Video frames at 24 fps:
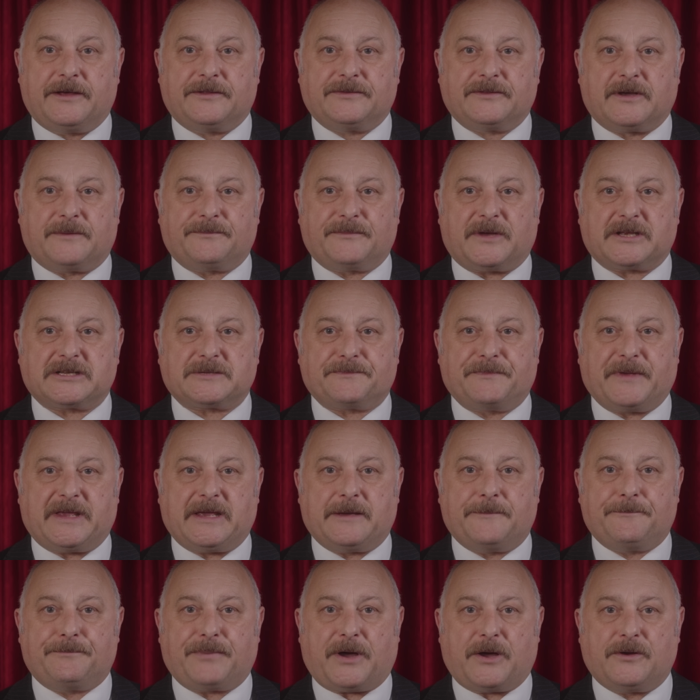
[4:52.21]
that must
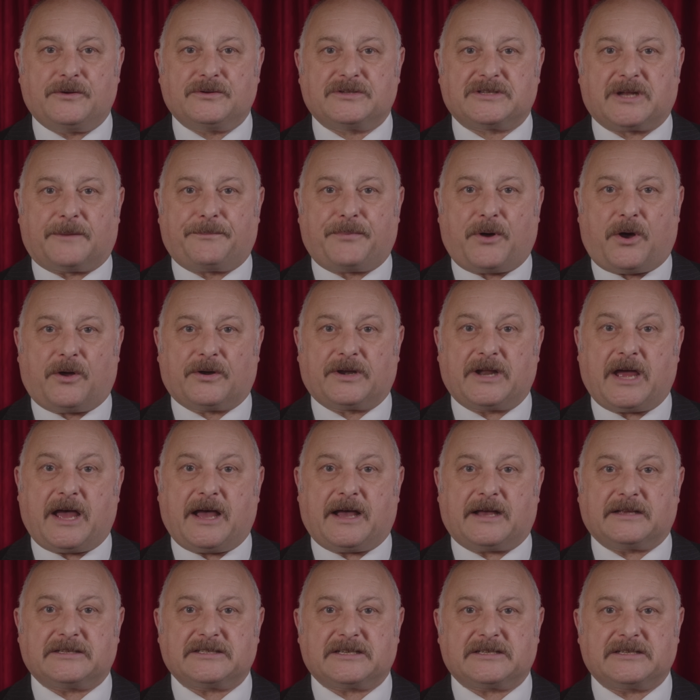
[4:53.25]
be imposed upon
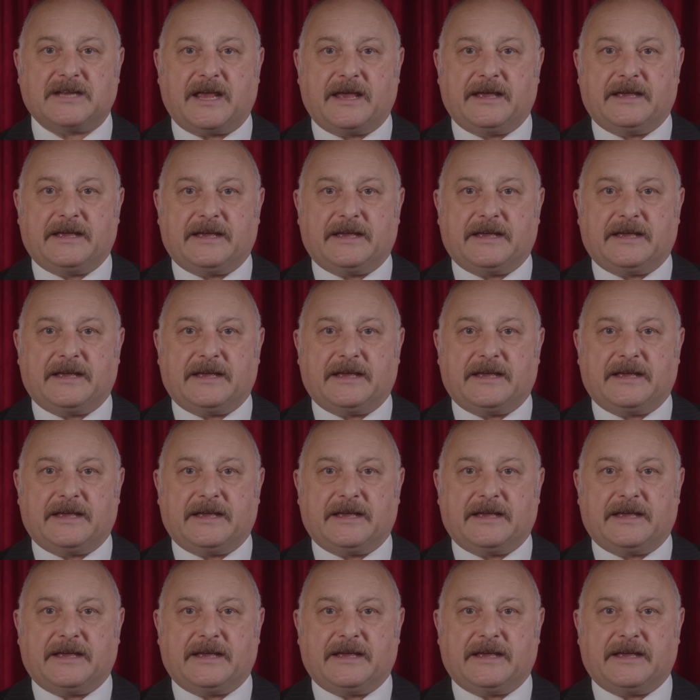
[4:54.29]
us